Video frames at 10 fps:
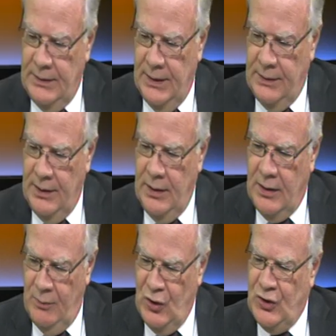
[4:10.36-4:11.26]
that the
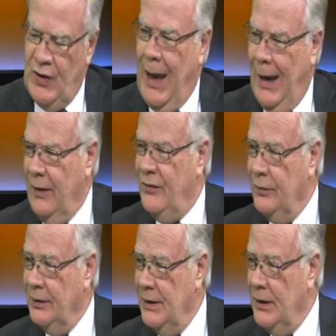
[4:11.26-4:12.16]
commission
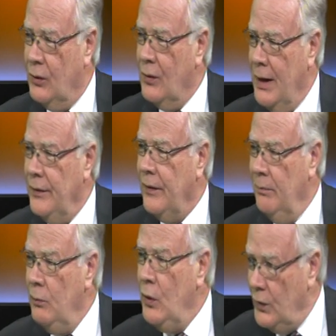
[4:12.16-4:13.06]
actually grant
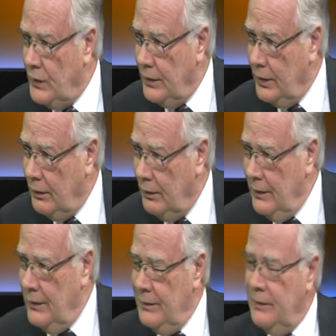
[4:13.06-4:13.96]
immunity
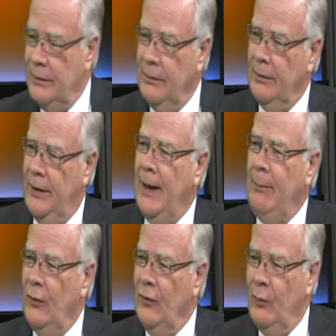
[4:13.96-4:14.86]
to a
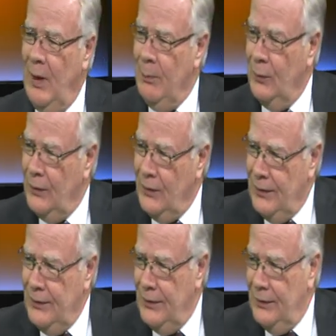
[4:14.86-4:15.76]
number of people,
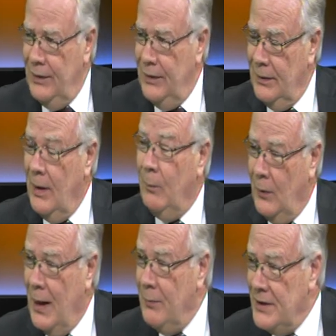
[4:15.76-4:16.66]
including the uh,
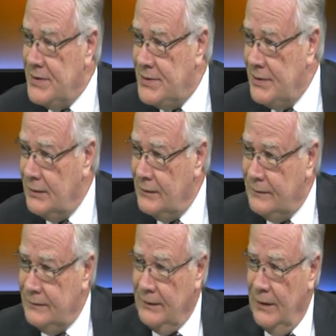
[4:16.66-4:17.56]
Prime Minister
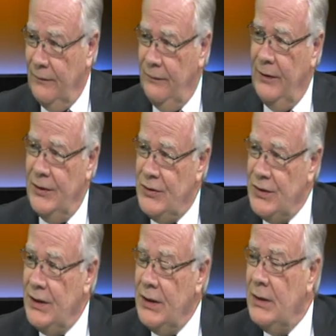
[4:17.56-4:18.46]
of, of
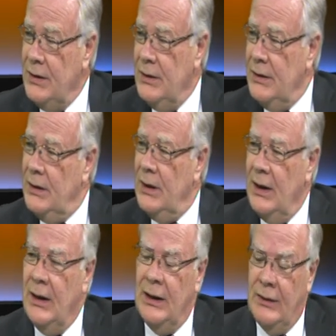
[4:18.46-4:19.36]
Fiji,
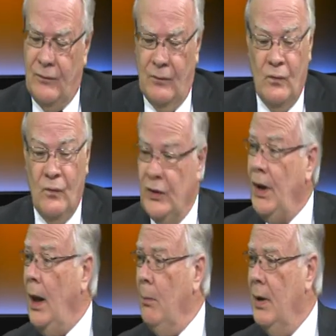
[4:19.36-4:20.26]
uh, for taking